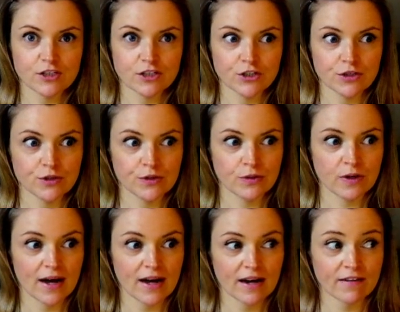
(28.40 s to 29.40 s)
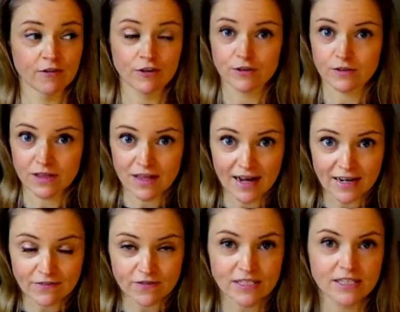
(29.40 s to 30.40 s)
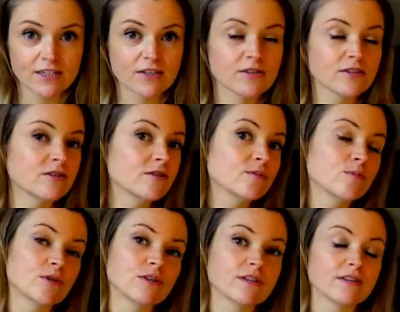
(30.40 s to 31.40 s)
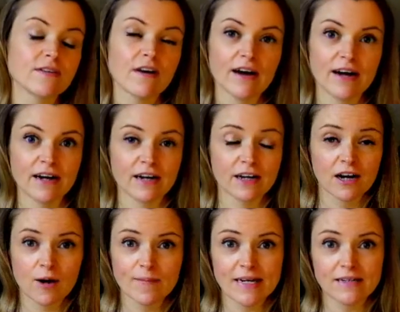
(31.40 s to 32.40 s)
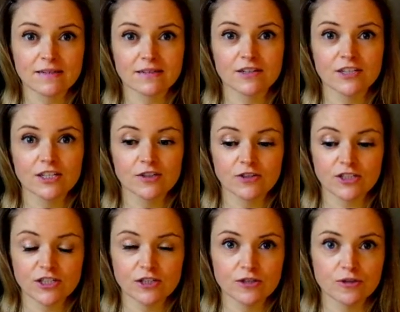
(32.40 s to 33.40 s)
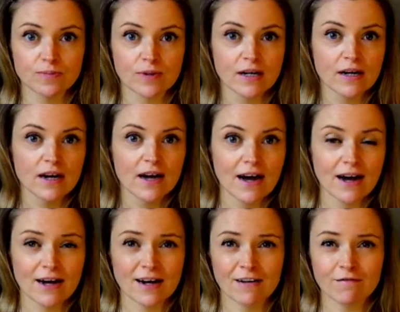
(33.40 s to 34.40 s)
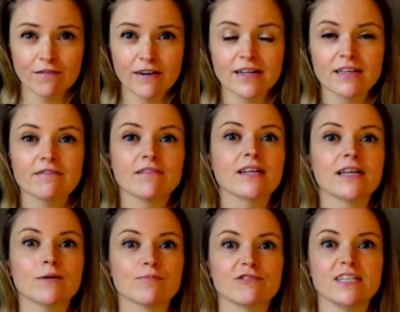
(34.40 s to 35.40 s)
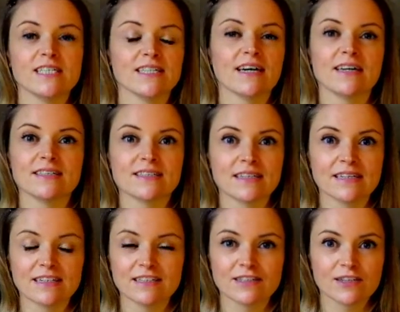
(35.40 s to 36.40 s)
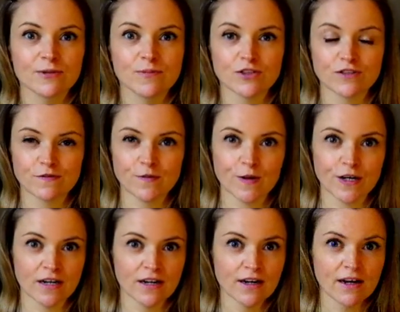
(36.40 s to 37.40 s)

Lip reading: to everyone who's liked videos, who's put comments on YouTube. I really appreciate it. It's so much fun